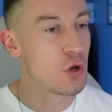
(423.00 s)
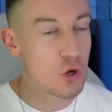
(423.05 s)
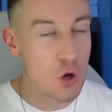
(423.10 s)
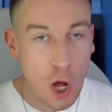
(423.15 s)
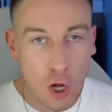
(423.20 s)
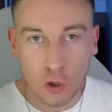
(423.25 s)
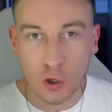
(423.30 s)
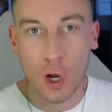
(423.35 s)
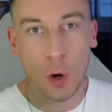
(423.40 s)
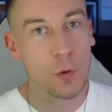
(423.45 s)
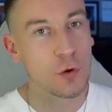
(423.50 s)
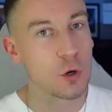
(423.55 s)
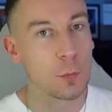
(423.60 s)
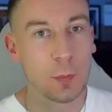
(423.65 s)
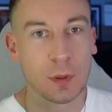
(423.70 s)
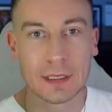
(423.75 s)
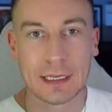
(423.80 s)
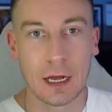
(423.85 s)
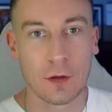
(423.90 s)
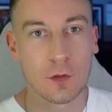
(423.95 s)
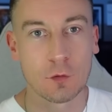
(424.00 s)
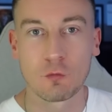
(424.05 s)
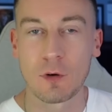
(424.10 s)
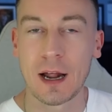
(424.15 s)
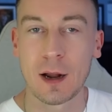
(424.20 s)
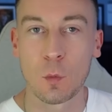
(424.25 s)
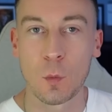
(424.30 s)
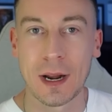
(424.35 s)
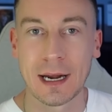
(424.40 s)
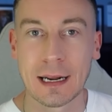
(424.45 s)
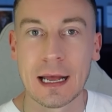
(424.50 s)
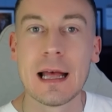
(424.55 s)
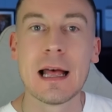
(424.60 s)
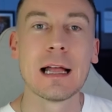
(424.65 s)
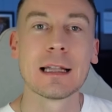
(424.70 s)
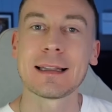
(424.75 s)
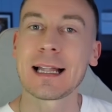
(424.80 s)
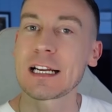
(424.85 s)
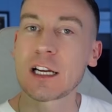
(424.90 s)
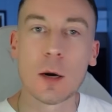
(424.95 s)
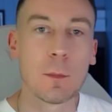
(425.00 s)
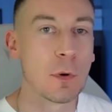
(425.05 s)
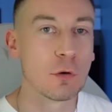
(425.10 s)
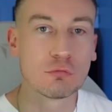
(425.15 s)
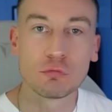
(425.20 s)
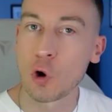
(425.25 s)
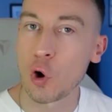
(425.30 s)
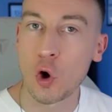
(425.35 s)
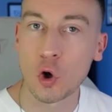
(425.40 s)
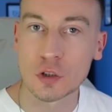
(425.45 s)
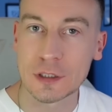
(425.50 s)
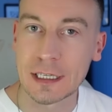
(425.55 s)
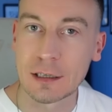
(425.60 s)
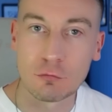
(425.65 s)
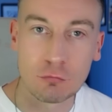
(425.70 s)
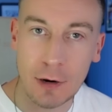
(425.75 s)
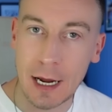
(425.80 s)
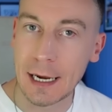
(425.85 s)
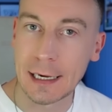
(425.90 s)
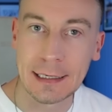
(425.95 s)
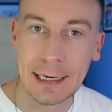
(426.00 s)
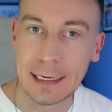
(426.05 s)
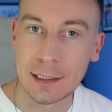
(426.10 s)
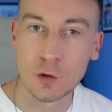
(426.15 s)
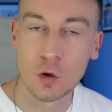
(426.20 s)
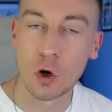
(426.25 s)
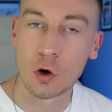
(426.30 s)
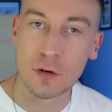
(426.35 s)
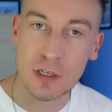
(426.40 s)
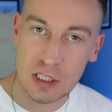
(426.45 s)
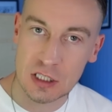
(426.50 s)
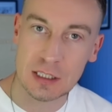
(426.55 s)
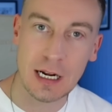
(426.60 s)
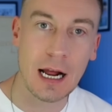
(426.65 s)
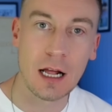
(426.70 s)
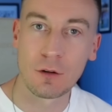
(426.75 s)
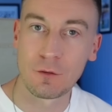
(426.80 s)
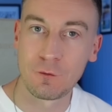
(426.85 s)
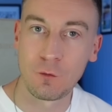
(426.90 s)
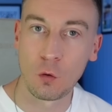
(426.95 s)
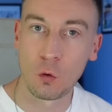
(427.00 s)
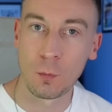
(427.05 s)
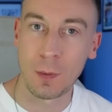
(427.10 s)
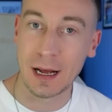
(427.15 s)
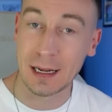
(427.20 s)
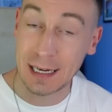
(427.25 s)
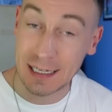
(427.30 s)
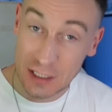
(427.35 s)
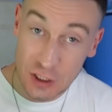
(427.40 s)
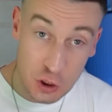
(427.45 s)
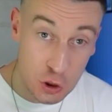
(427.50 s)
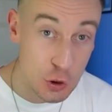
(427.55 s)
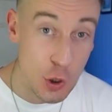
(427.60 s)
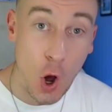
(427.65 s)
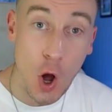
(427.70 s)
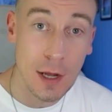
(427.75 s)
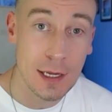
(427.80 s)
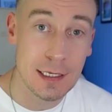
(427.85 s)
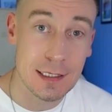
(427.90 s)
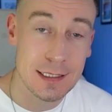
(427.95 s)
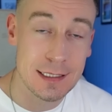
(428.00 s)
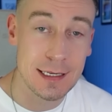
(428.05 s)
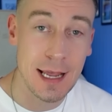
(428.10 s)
not going up and down the right wing like a marauding Ryan Aït-Nouri style fullback. That's not his